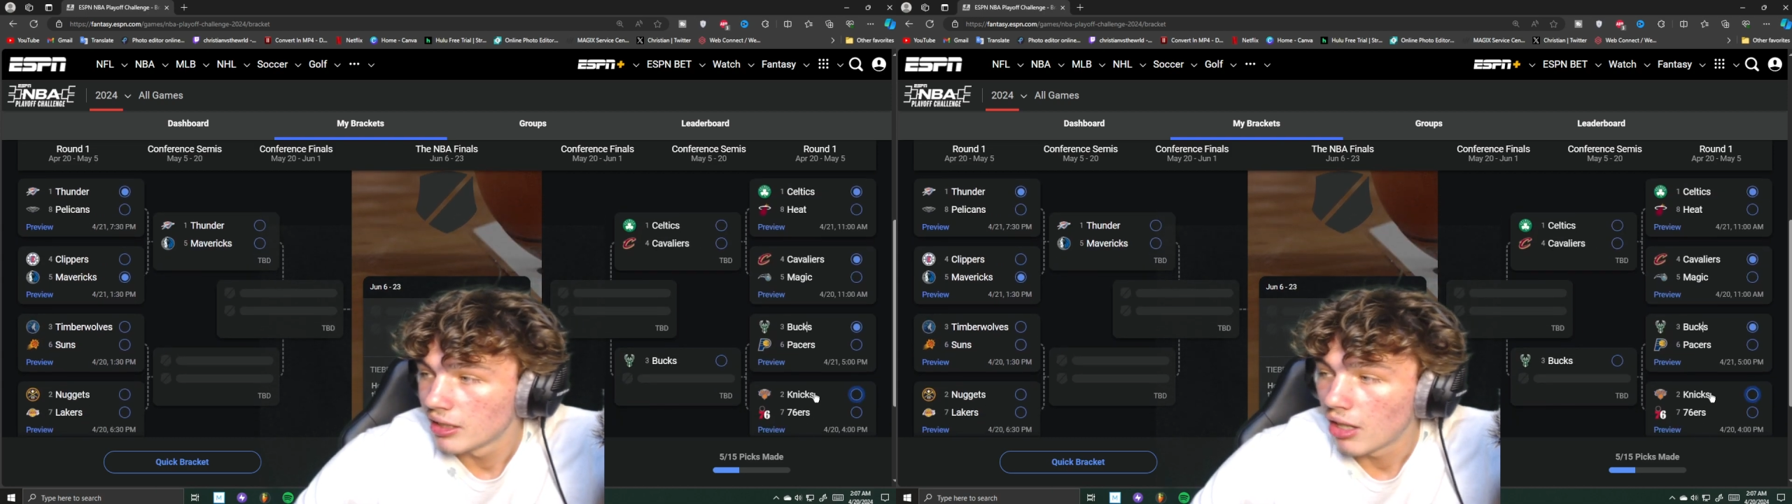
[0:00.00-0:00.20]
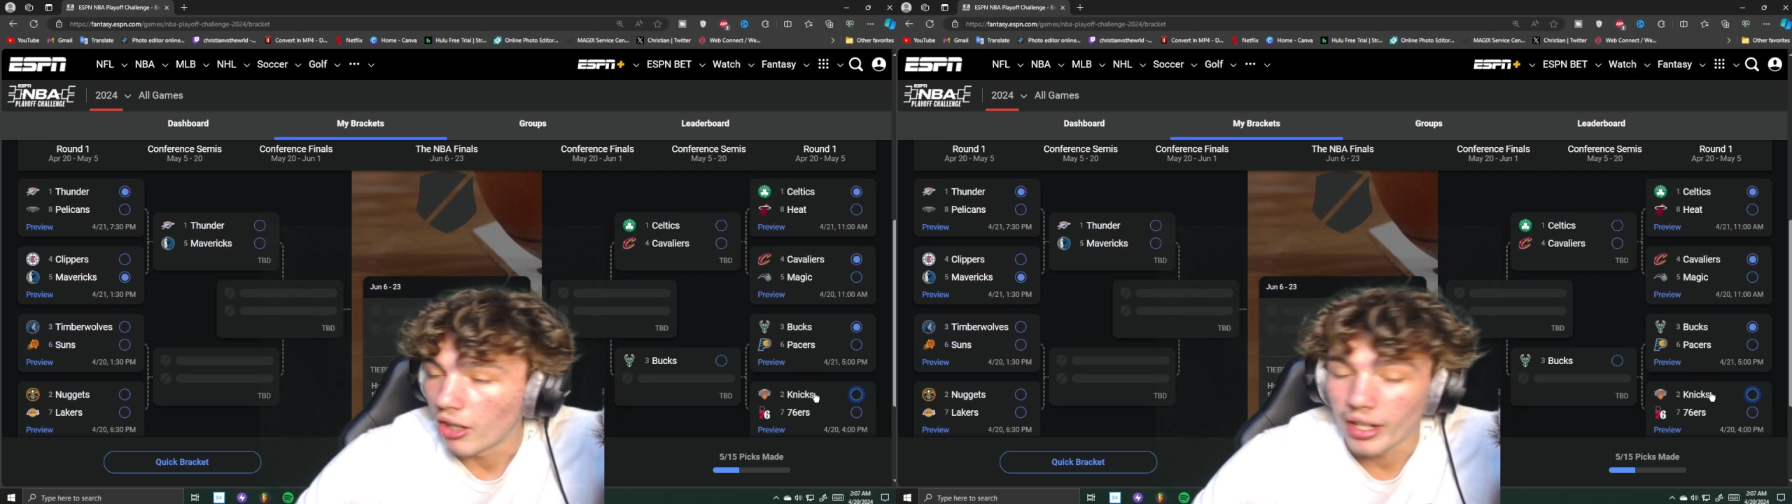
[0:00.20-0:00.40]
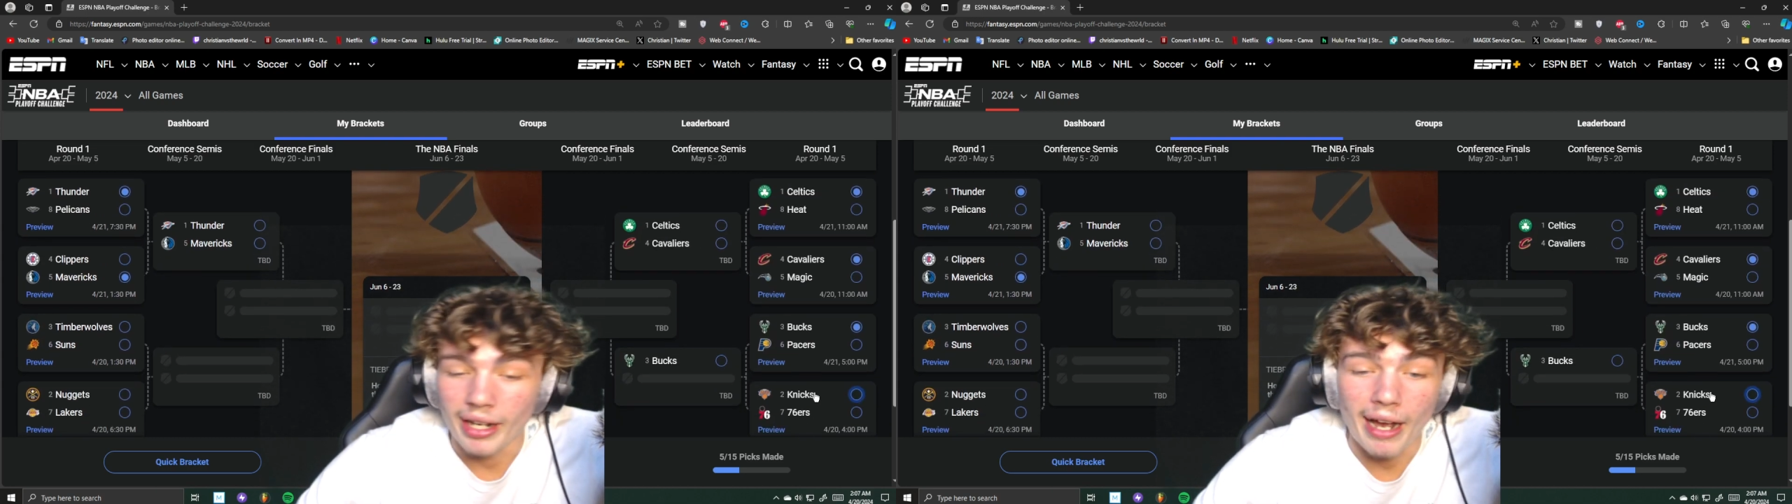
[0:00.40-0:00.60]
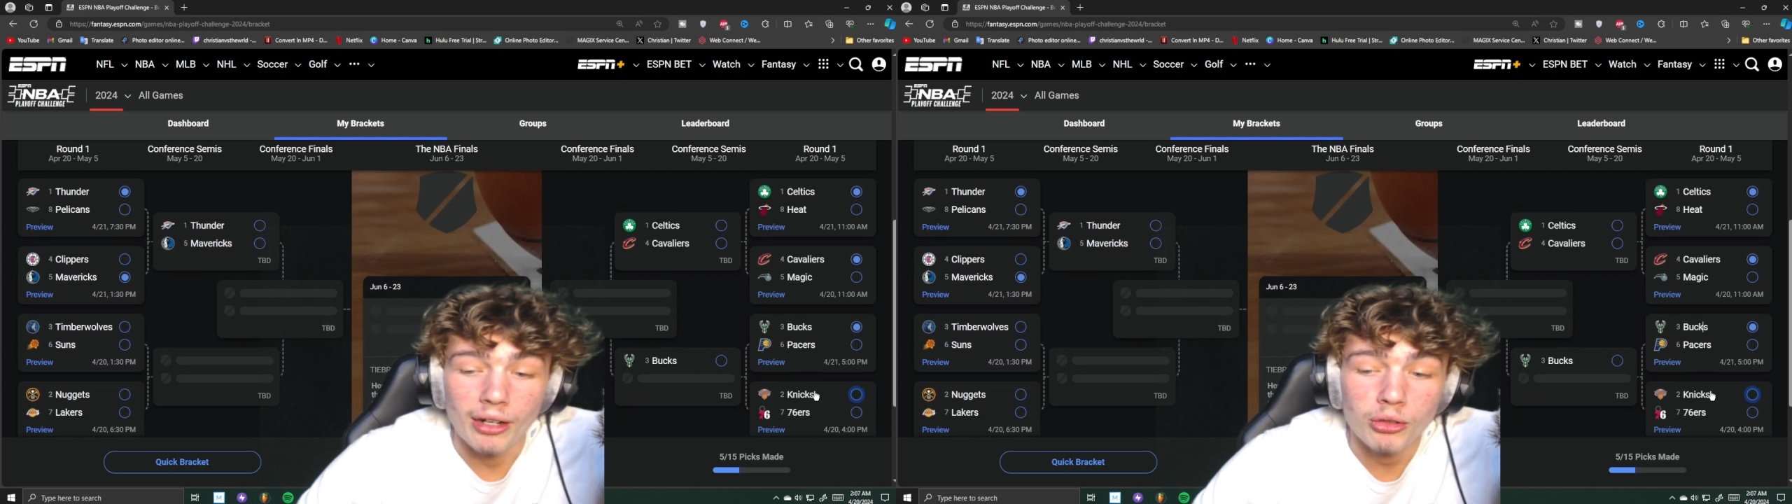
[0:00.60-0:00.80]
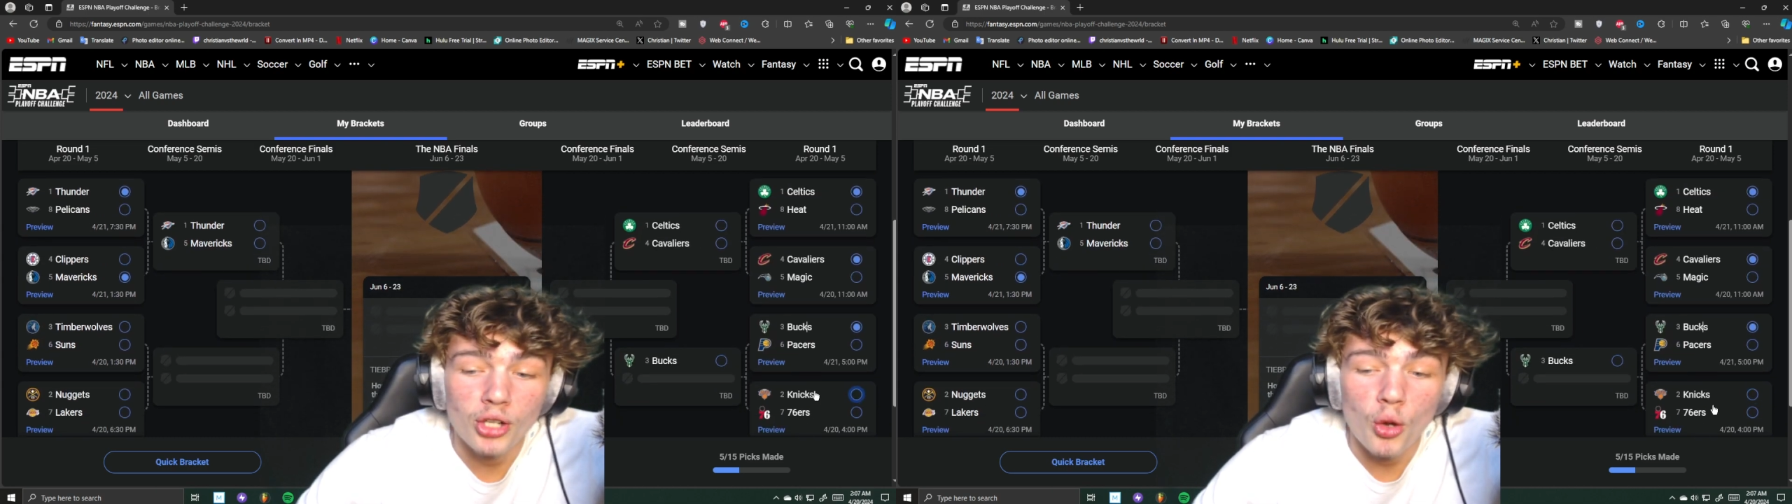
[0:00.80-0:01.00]
Alright, I
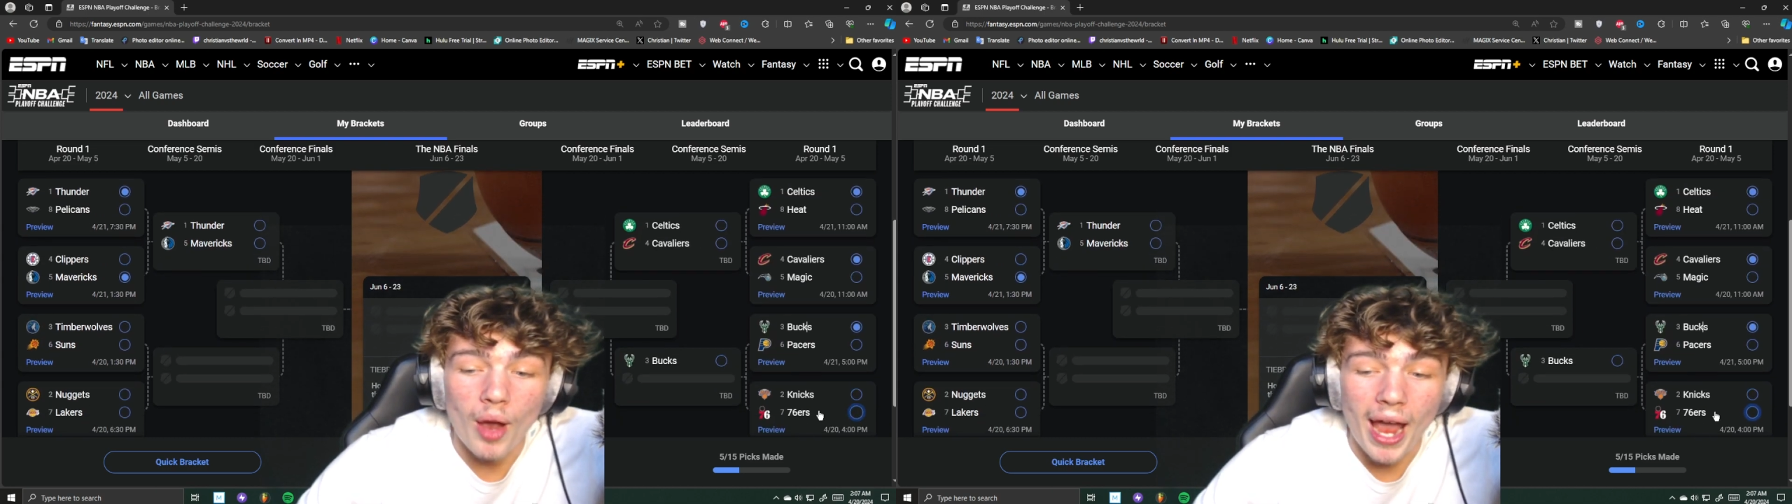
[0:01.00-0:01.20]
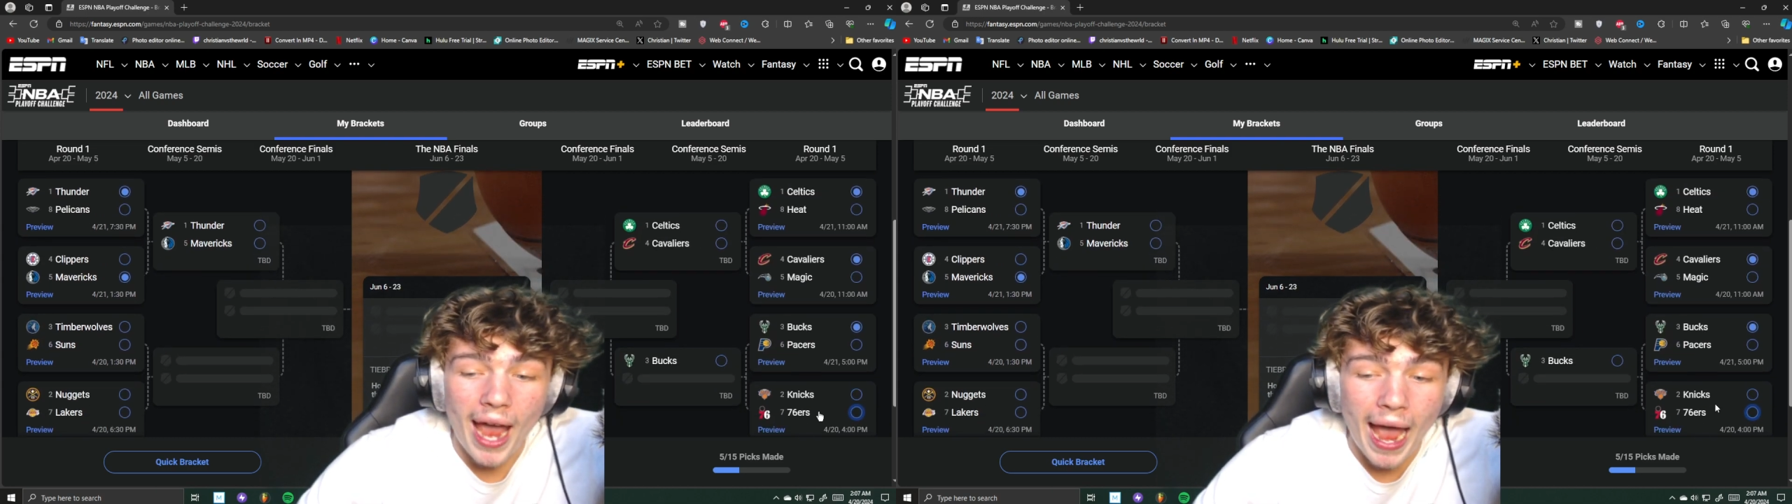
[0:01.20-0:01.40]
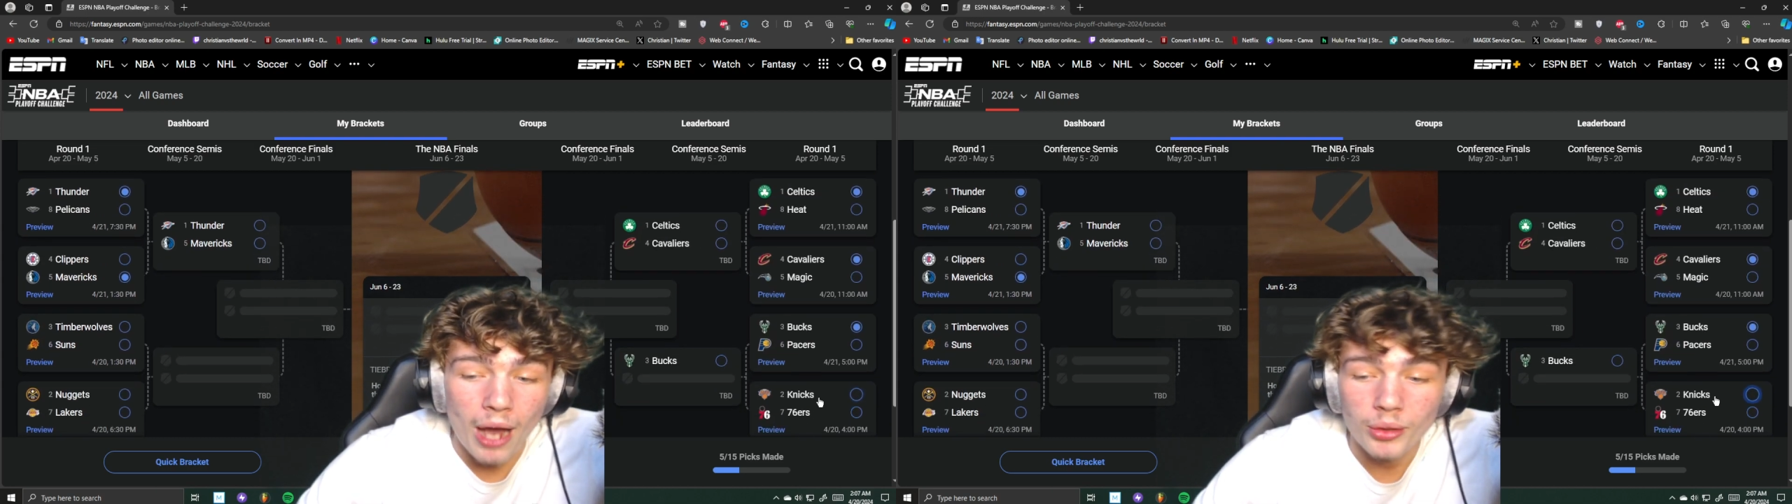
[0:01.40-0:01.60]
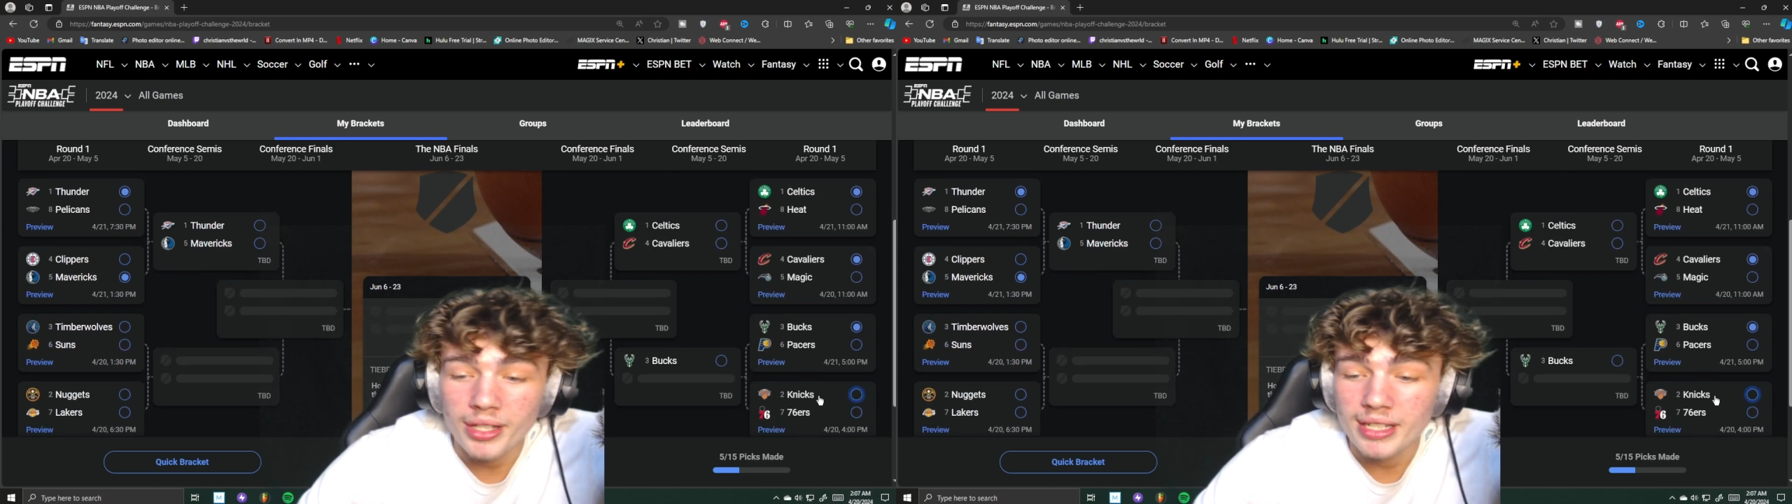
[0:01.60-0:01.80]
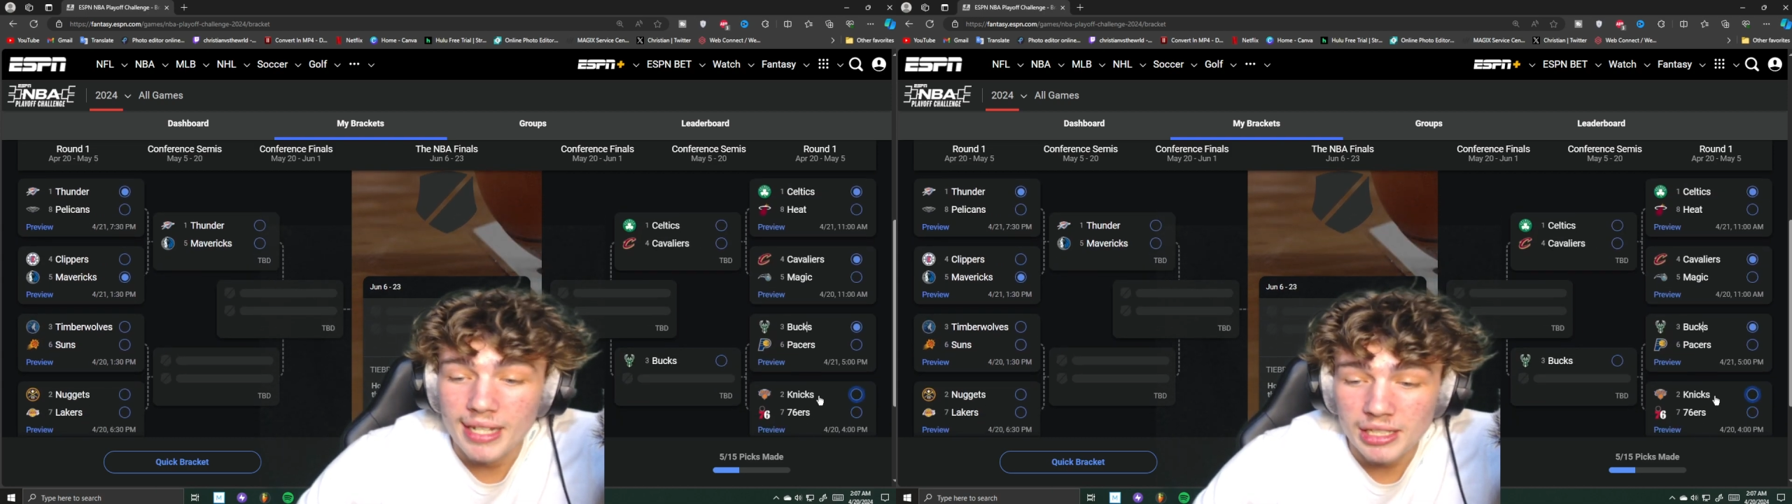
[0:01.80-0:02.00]
don't know how
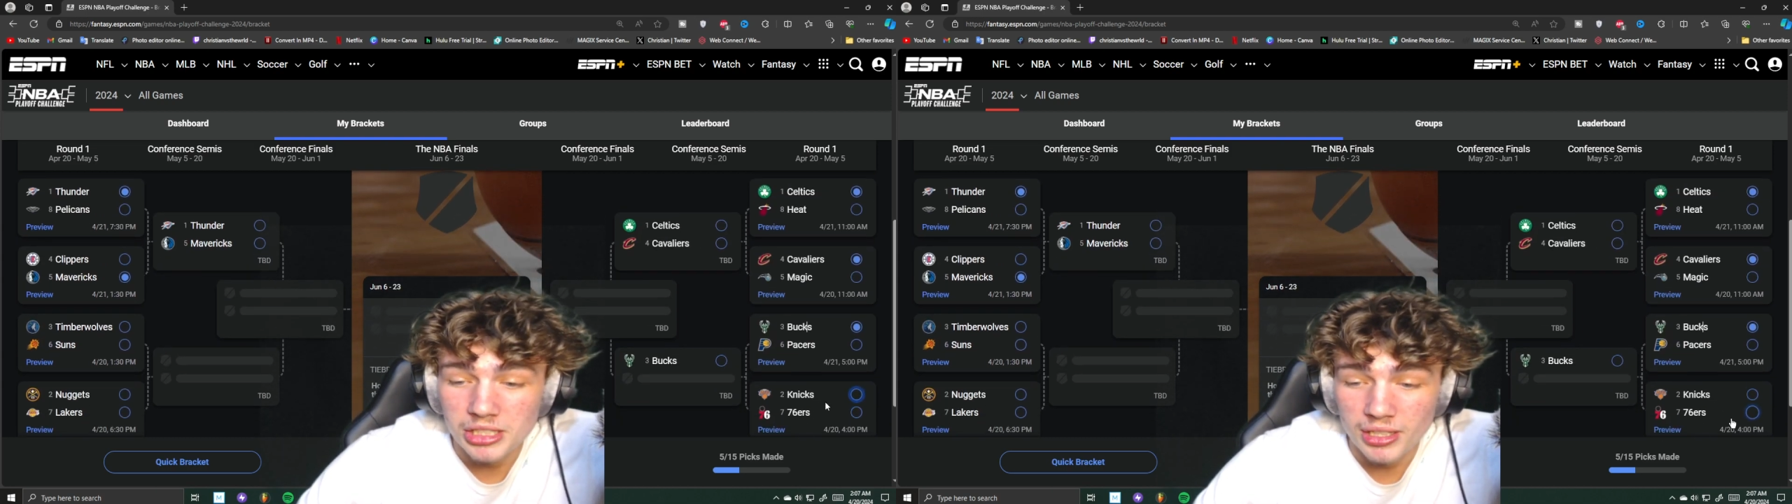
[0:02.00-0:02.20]
the Knicks